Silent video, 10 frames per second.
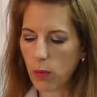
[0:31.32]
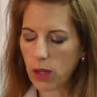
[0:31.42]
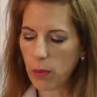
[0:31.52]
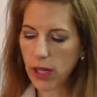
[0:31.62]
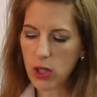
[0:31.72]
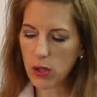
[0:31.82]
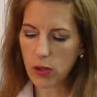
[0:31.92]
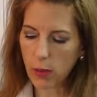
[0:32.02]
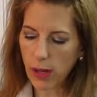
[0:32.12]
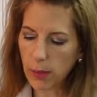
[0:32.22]
with a
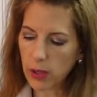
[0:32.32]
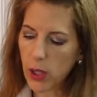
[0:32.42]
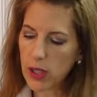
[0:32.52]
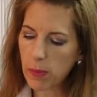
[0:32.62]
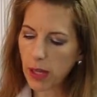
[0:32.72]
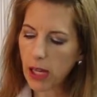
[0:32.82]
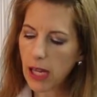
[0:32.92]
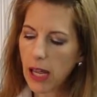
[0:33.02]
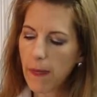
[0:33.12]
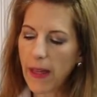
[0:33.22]
picture right up close, but
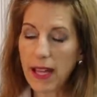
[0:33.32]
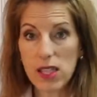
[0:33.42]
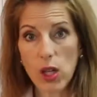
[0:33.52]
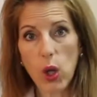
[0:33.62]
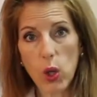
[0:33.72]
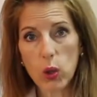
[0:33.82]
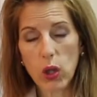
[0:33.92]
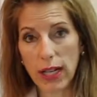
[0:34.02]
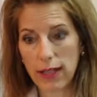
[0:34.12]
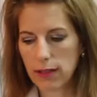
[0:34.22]
that's the whole
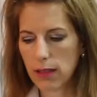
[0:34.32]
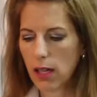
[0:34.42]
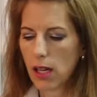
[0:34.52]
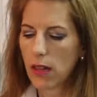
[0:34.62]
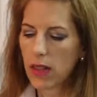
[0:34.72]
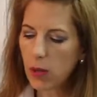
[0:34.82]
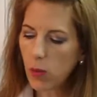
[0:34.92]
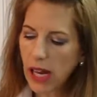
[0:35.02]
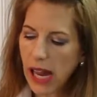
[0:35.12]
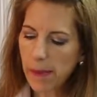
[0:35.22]
grain. Then
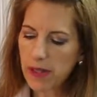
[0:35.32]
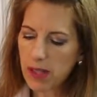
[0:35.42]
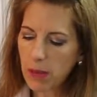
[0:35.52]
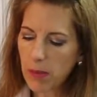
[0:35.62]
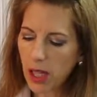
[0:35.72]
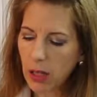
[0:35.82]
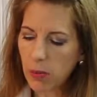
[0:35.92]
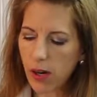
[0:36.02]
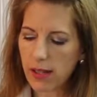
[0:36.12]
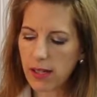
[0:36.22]
what happens in the milling
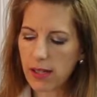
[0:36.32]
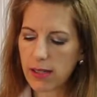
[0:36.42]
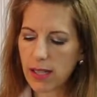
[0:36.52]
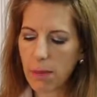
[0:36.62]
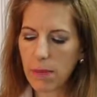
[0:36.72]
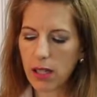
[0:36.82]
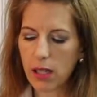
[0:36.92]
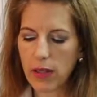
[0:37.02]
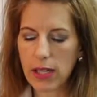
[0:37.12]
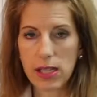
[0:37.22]
process is they
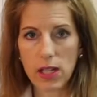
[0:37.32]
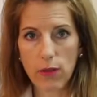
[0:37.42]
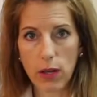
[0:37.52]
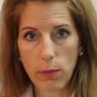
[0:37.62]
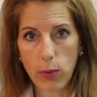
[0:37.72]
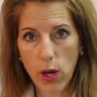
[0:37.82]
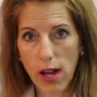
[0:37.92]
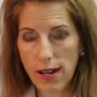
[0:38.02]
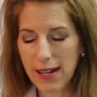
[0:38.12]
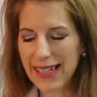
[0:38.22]
mill these different
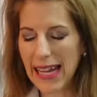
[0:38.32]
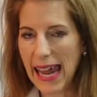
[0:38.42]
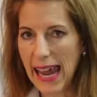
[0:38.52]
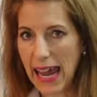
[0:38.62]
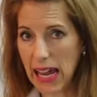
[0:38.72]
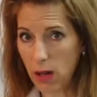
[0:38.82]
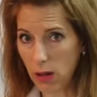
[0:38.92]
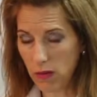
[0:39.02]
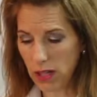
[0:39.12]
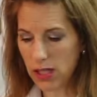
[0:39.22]
products
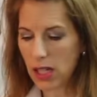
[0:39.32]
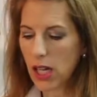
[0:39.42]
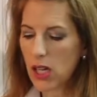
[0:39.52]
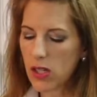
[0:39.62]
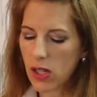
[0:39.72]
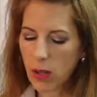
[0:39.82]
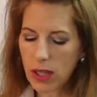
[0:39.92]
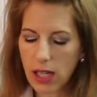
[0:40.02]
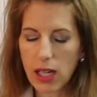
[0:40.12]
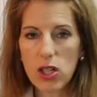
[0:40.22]
out of it. So at
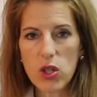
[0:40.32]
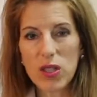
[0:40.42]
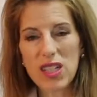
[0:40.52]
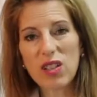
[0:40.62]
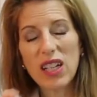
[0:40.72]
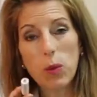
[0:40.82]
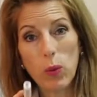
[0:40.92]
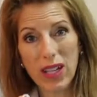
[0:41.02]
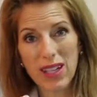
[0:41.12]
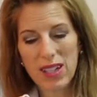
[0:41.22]
the end, you still get
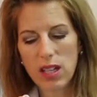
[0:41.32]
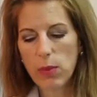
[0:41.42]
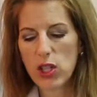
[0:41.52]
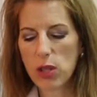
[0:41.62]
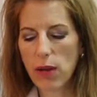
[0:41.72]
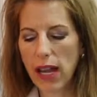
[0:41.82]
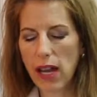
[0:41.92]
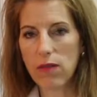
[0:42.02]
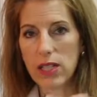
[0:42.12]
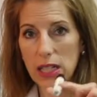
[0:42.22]
wheat, but you
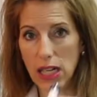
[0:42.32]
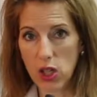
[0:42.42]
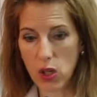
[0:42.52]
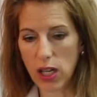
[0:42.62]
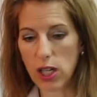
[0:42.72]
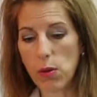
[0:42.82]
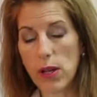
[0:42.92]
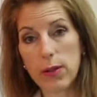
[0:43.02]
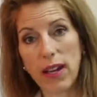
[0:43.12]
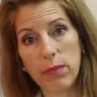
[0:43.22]
have denatured, and you
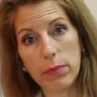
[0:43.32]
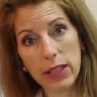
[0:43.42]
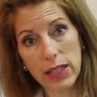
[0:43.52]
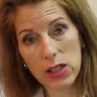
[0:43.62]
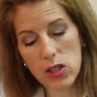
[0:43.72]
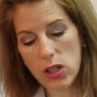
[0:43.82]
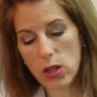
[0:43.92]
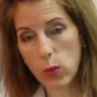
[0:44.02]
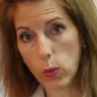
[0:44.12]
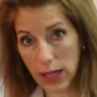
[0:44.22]
also have bleached
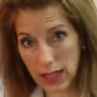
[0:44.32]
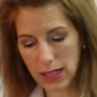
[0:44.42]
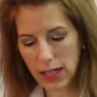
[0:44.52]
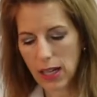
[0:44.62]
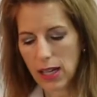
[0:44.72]
wheat.